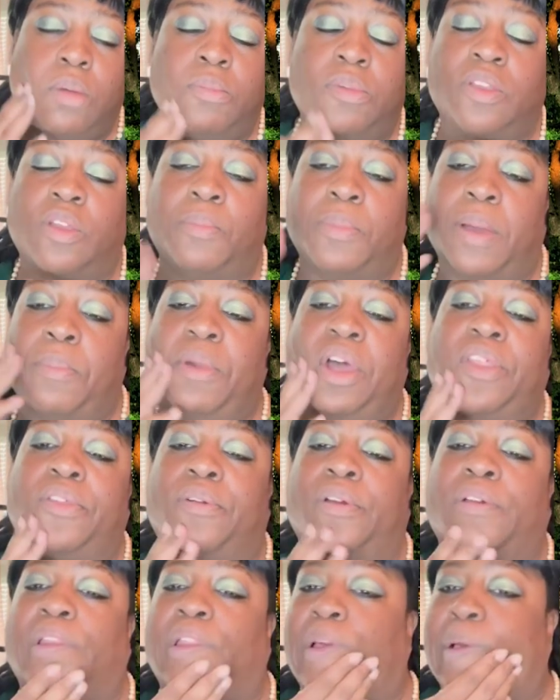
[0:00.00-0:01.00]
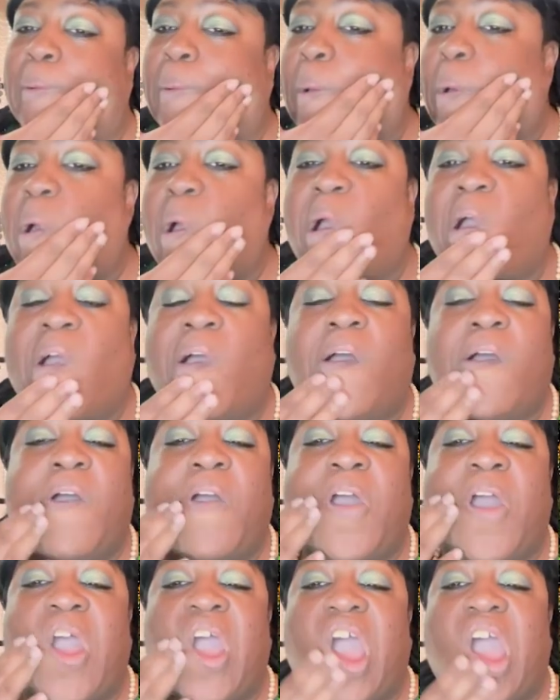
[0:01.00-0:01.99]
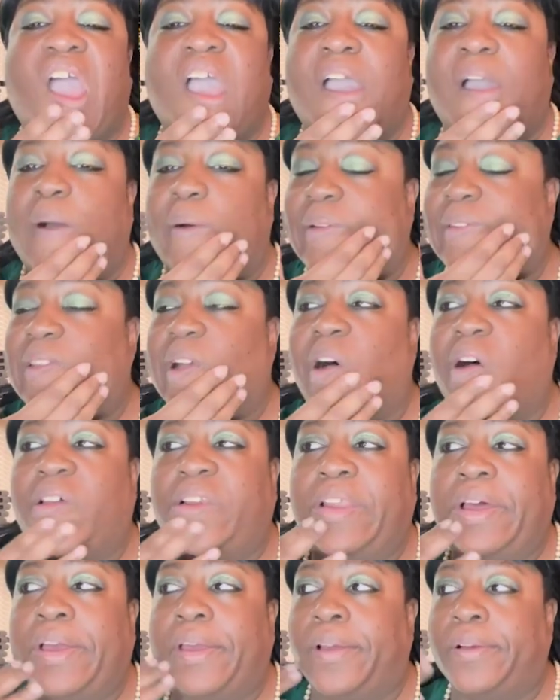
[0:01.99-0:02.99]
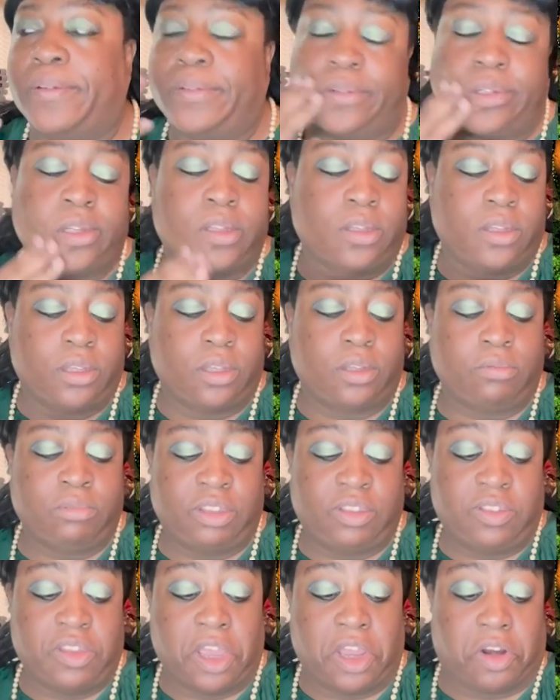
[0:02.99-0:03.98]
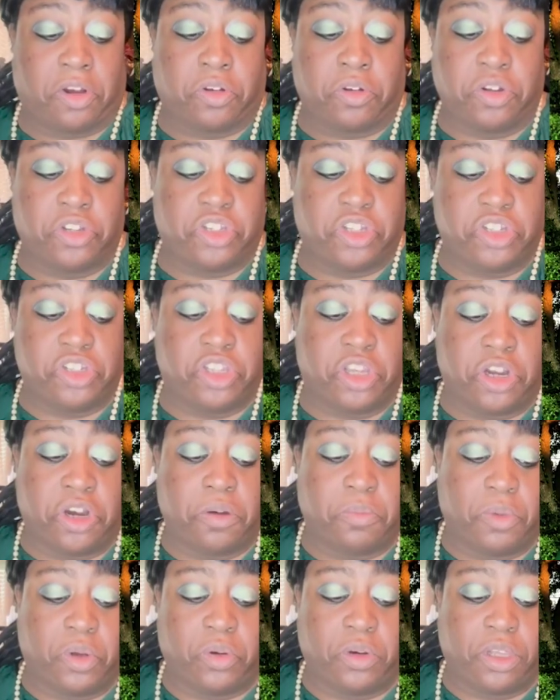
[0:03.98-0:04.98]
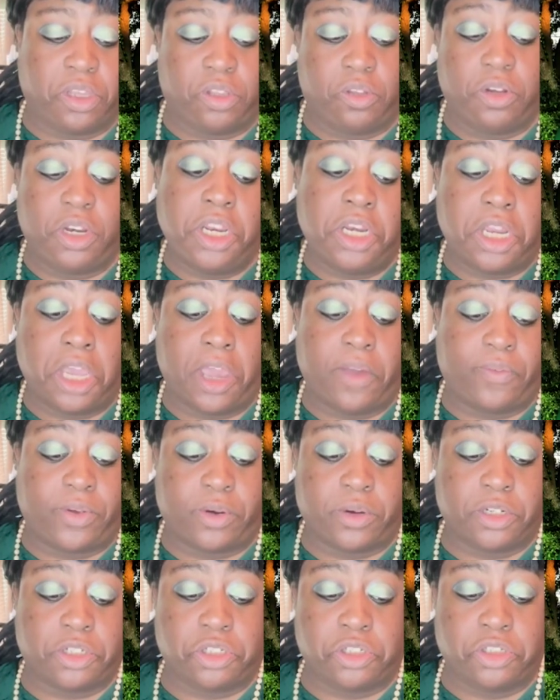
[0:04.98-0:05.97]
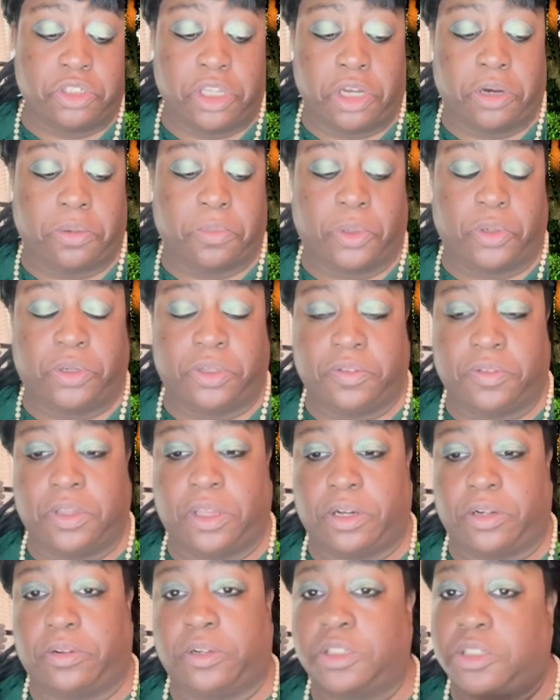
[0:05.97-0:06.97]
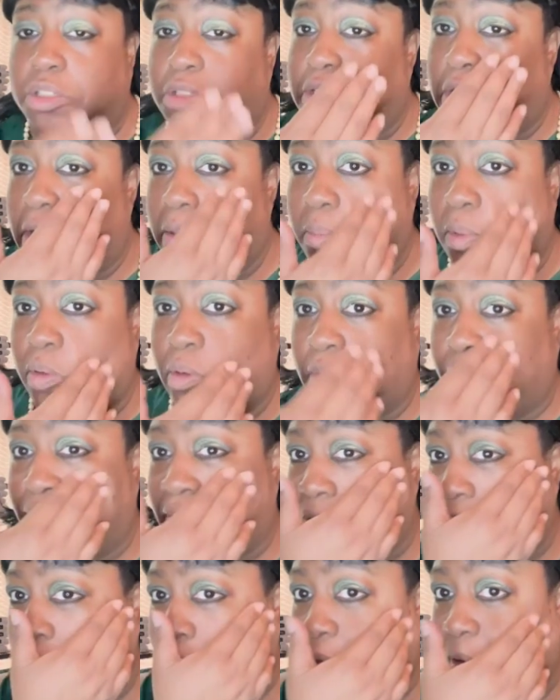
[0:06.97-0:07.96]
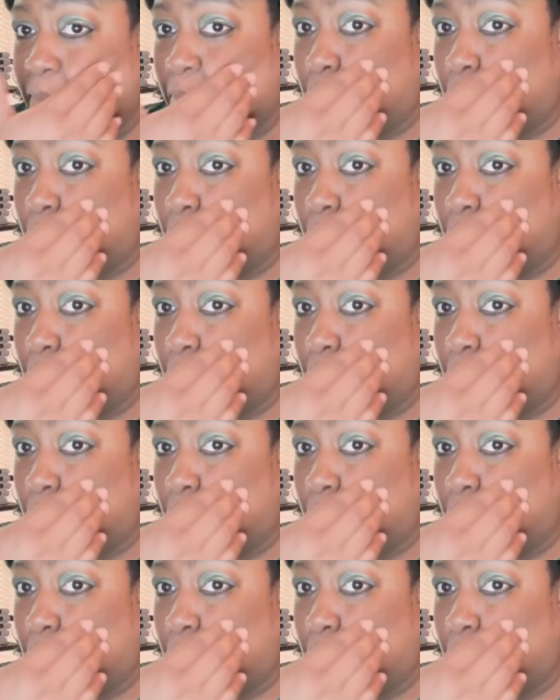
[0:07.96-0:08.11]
So my mother-in-law was all like, it's not a Christian ceremony. You need to have a Christian ceremony. It's not a Christian ceremony if it's not